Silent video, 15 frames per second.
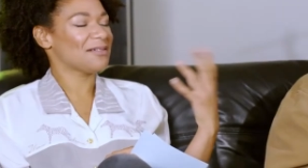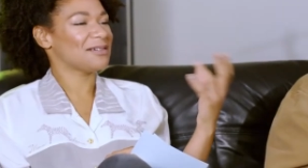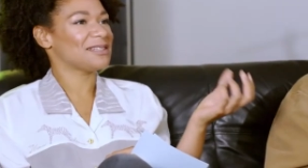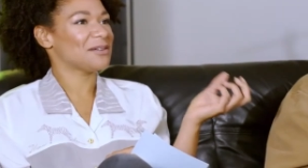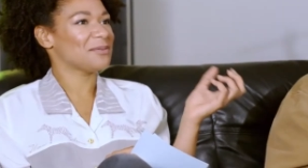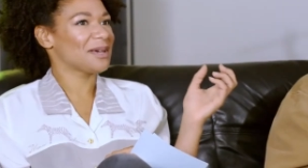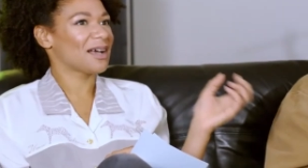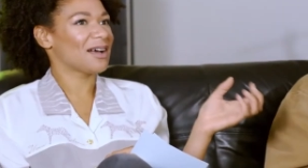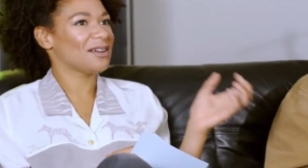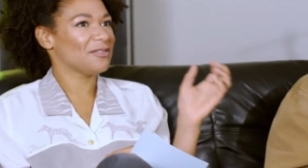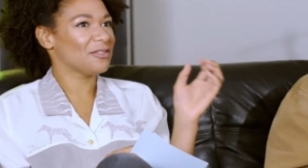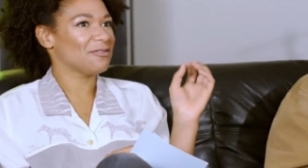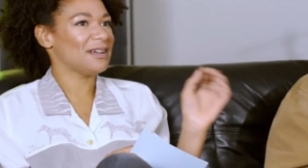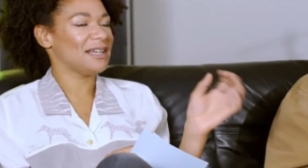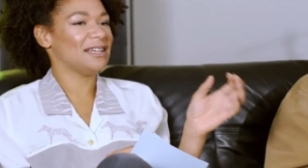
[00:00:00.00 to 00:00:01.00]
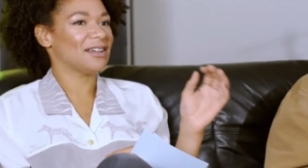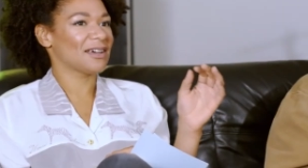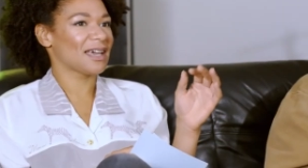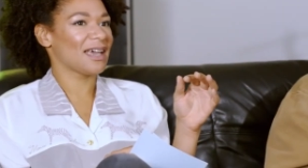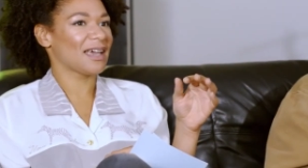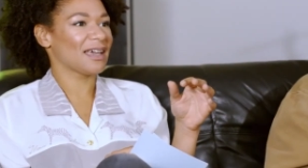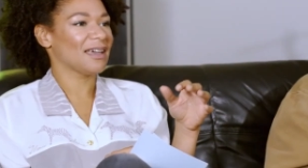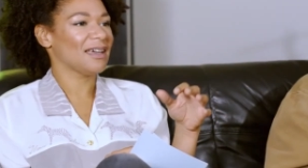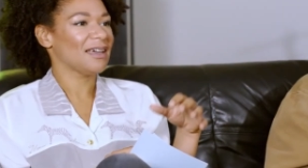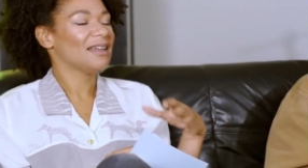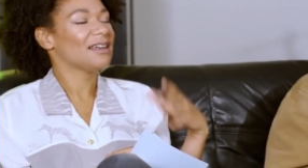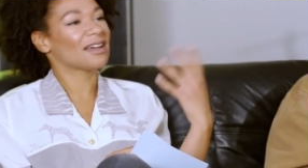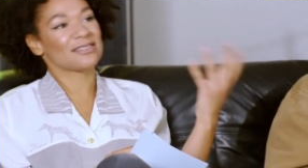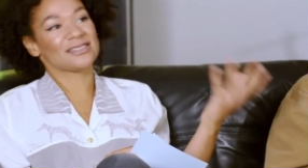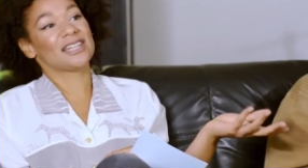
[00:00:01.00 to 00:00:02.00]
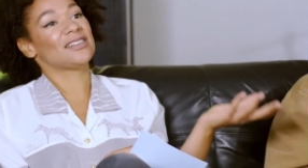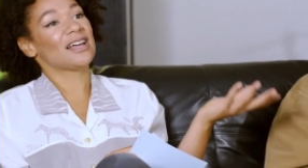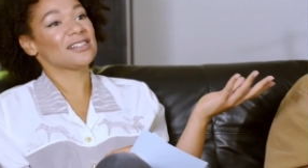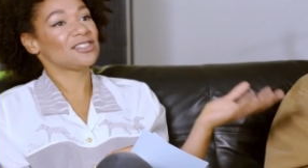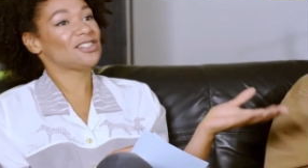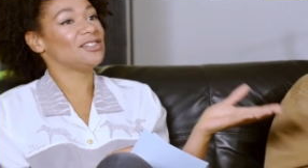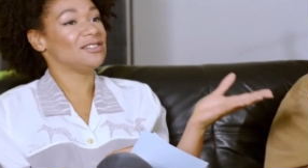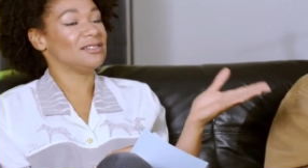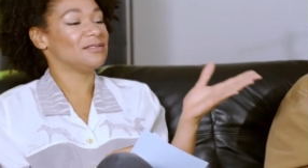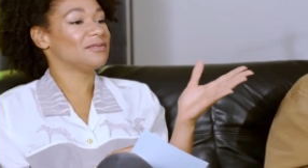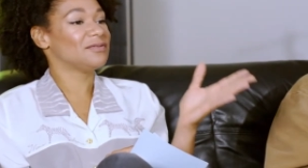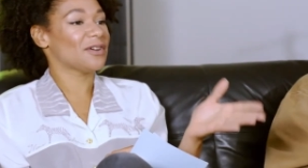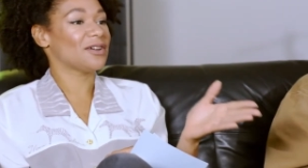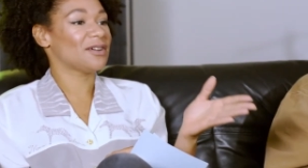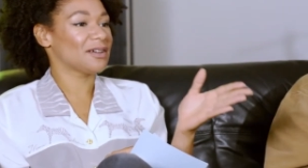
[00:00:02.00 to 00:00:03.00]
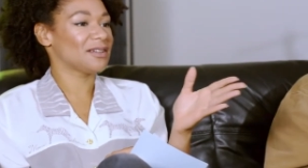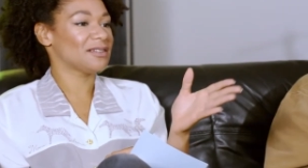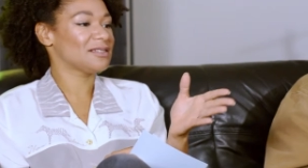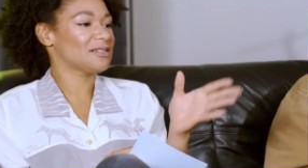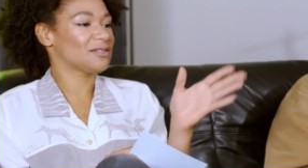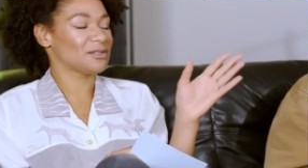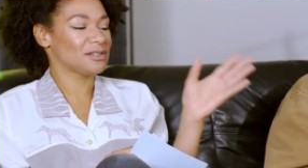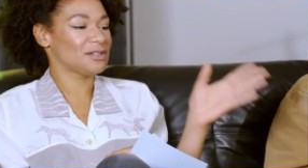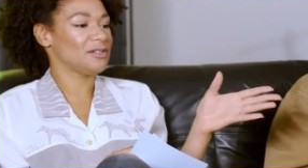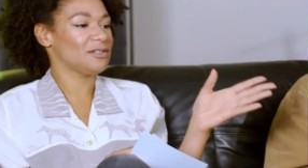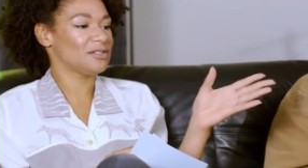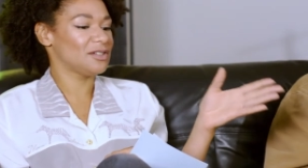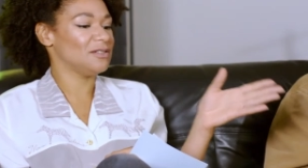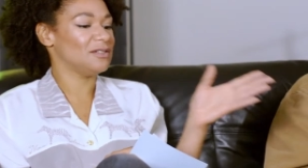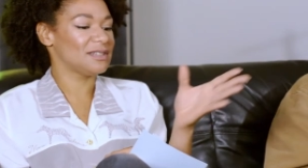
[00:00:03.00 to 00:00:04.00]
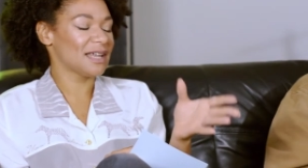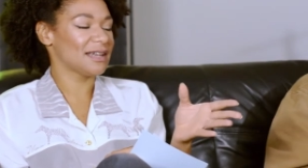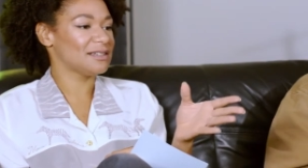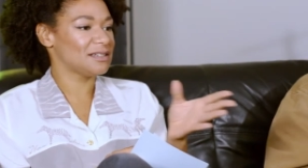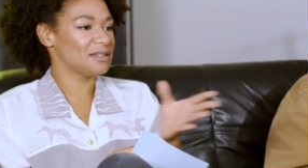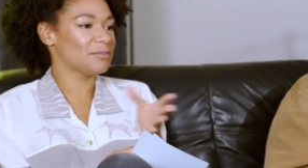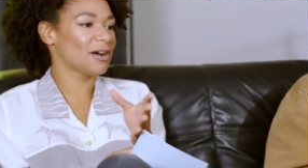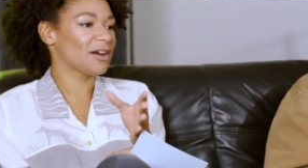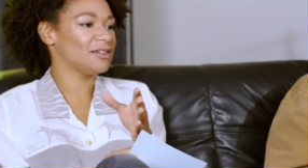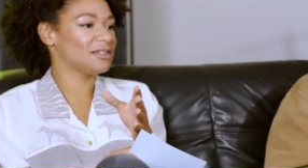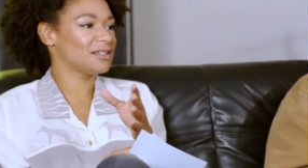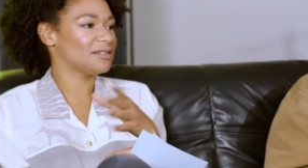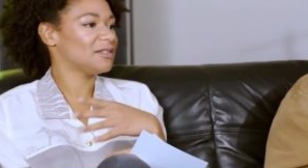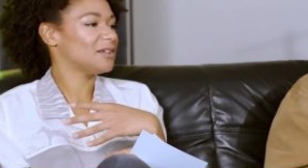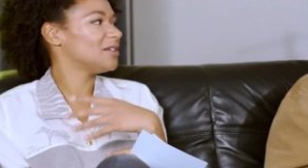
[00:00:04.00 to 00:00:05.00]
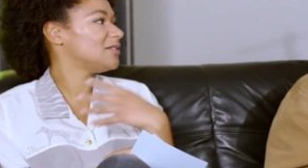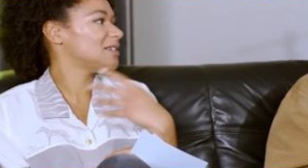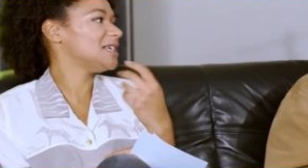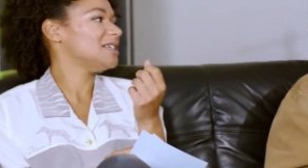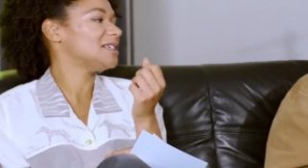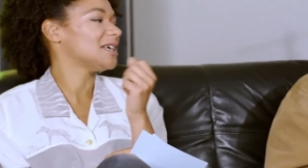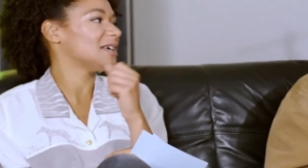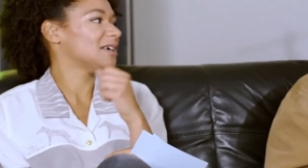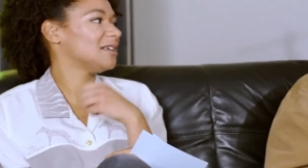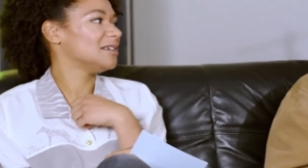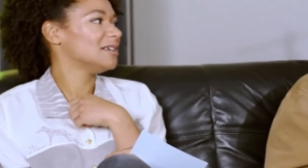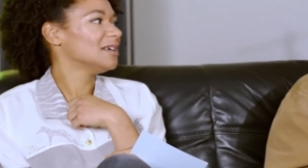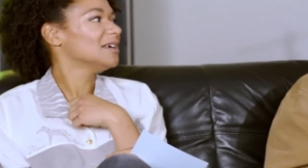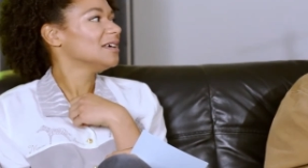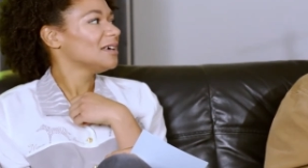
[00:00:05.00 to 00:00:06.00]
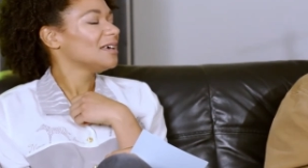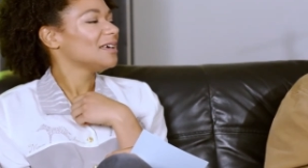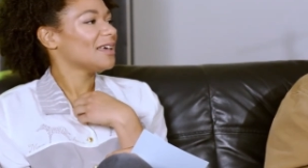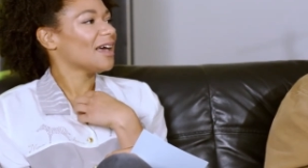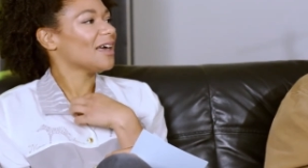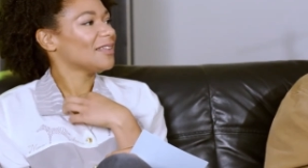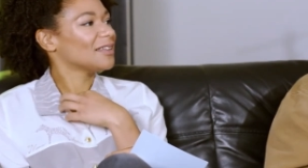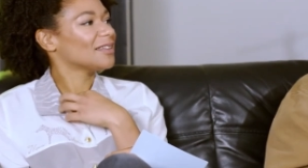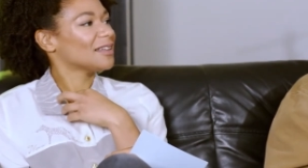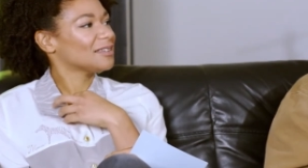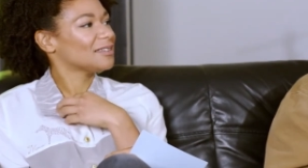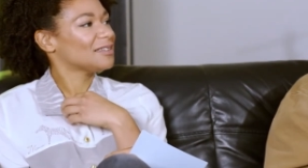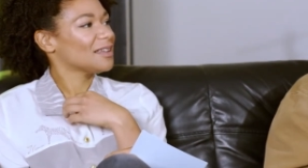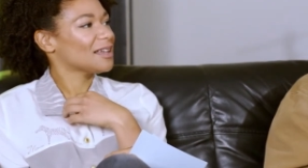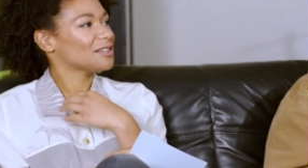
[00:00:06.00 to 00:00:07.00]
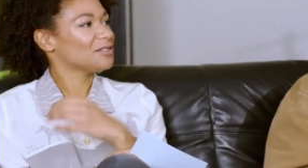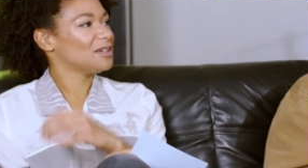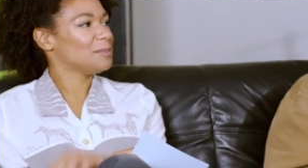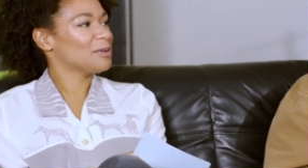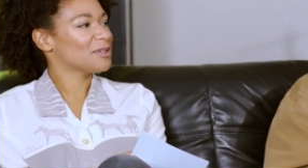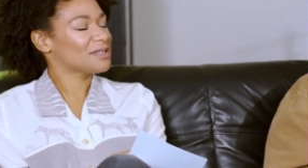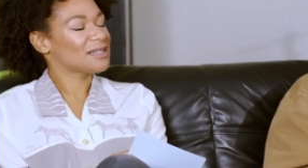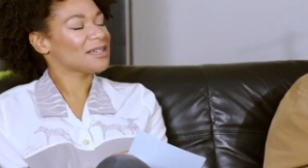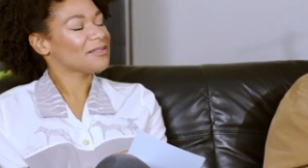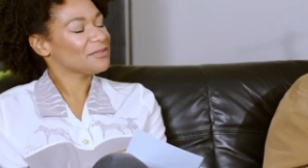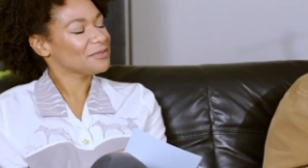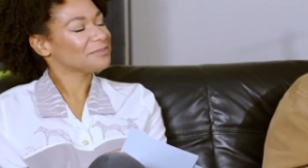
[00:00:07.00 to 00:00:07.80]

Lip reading: is that we kind of are really looking, like I said, that student focused or student centered approach of teaching, and I think that's really positive.